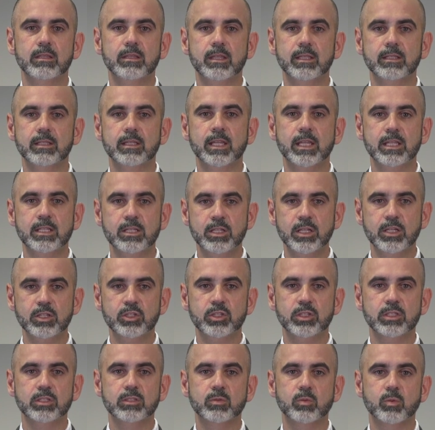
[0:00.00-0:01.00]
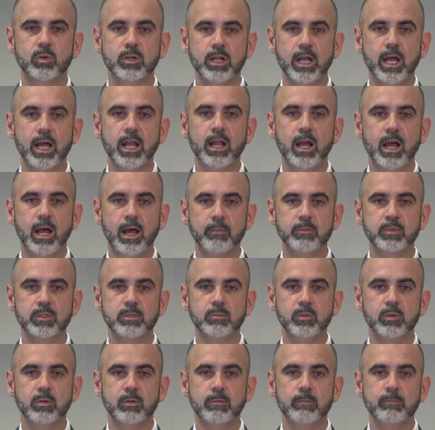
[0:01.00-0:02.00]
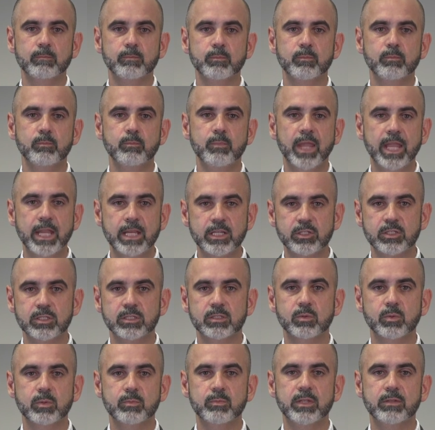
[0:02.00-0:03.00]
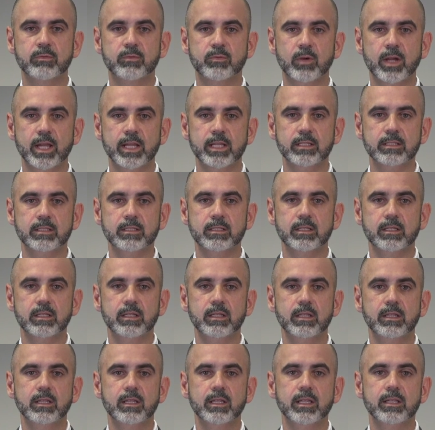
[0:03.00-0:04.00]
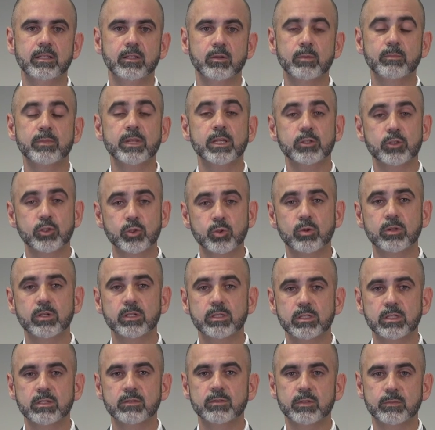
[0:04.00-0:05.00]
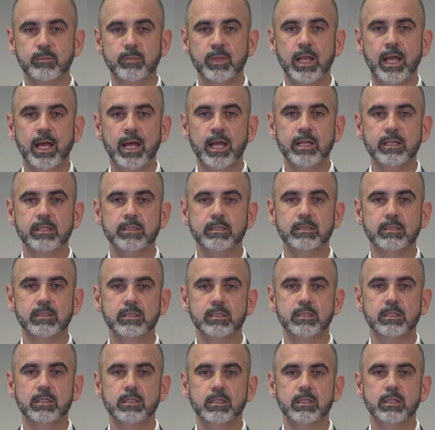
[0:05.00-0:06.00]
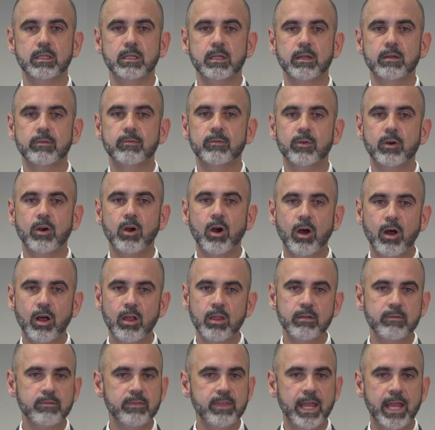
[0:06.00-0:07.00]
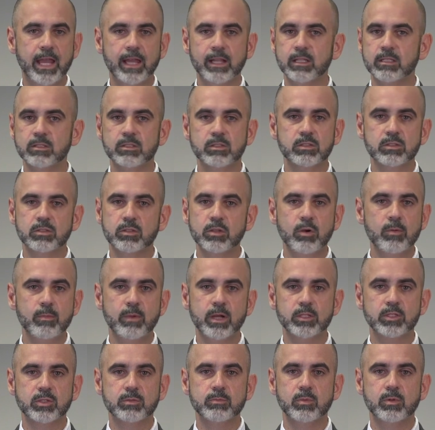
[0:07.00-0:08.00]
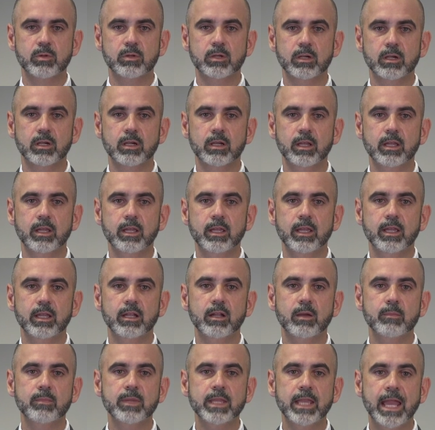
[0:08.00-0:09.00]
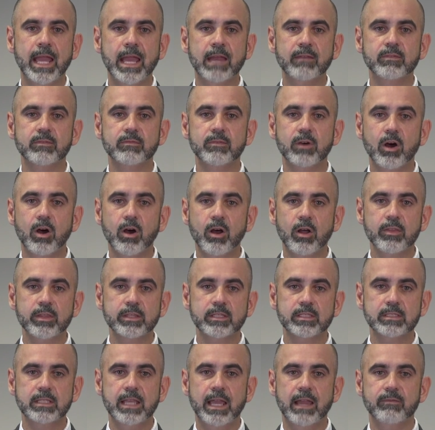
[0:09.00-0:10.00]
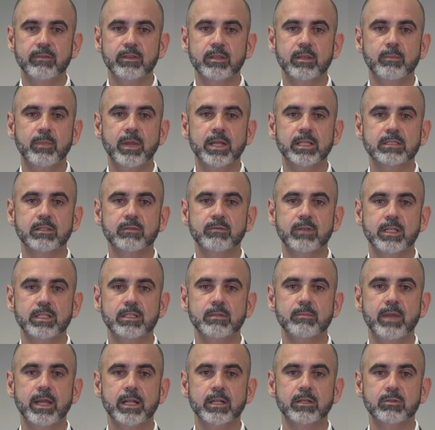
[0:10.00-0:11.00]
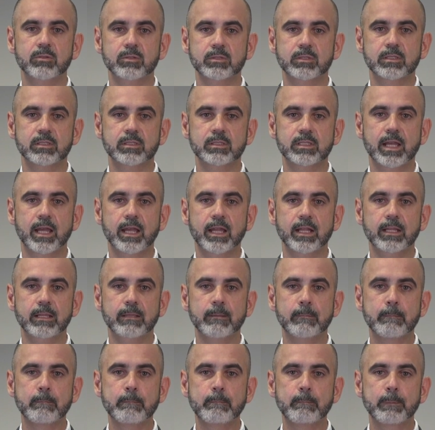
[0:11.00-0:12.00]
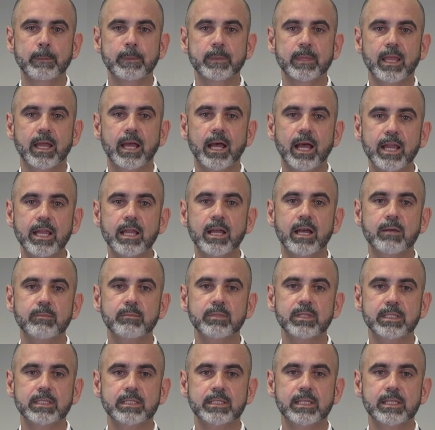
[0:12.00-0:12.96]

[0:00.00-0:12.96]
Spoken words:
that conditions were not optimal, patients would be frightened, and there would be a shortage of supplies. For all of that and so much more, and on behalf of all the staff at the Pennsylvania Medical Society, I humbly